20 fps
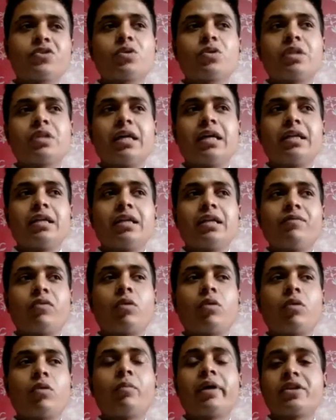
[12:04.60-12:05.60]
so that
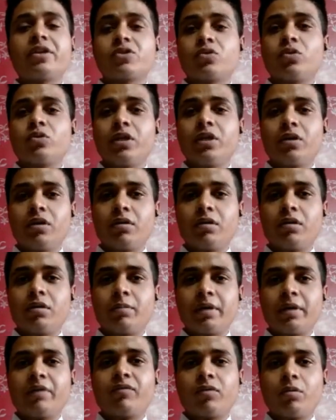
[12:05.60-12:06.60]
from my schooling,
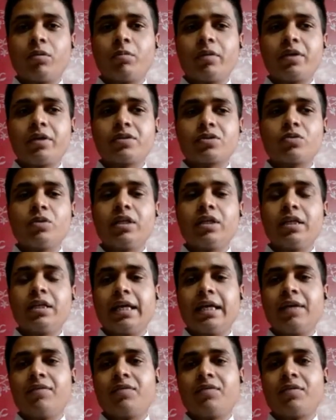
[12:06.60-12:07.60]
from my schooling
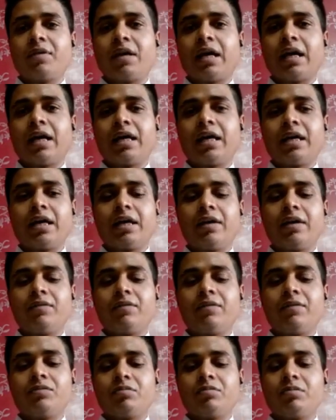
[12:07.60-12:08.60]
life, I have
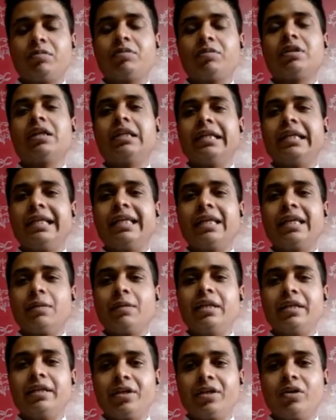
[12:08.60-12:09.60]
the leading
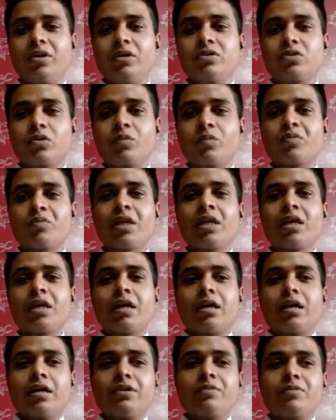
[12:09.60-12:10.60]
ability also.
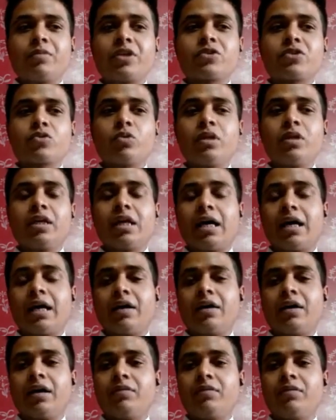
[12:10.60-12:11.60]
In my schooling, I
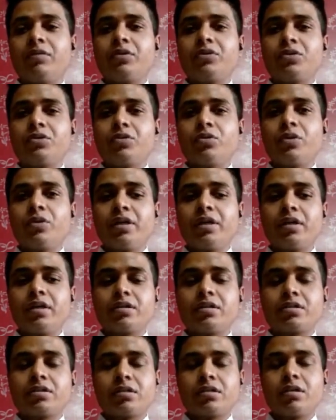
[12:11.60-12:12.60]
have 2
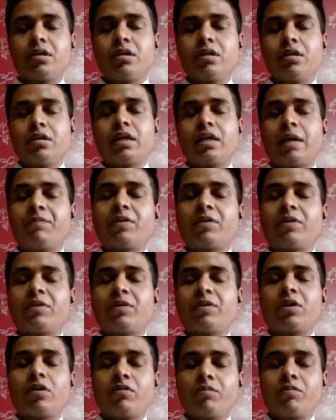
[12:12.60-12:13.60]
years captain
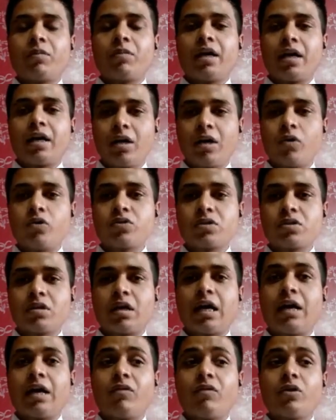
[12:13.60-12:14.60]
of my house.
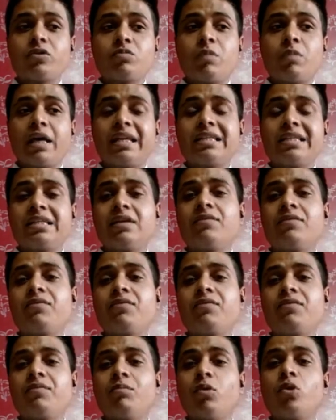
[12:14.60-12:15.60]
I was managing
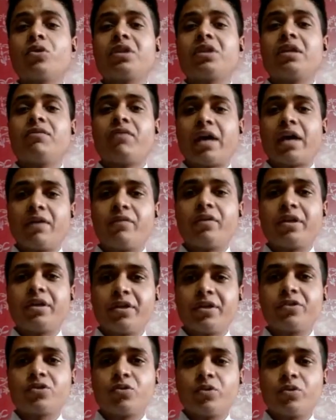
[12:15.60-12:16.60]
more than
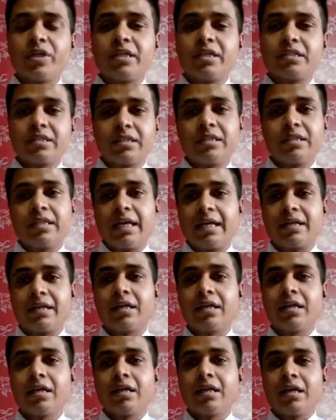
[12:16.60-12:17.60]
500 students in that.
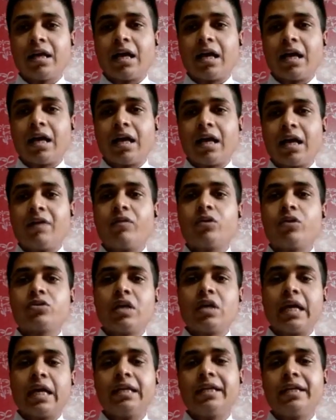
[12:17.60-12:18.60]
I was the
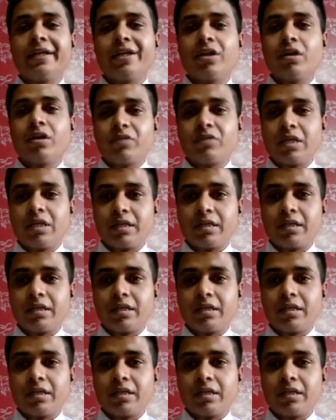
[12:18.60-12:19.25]
head leader of that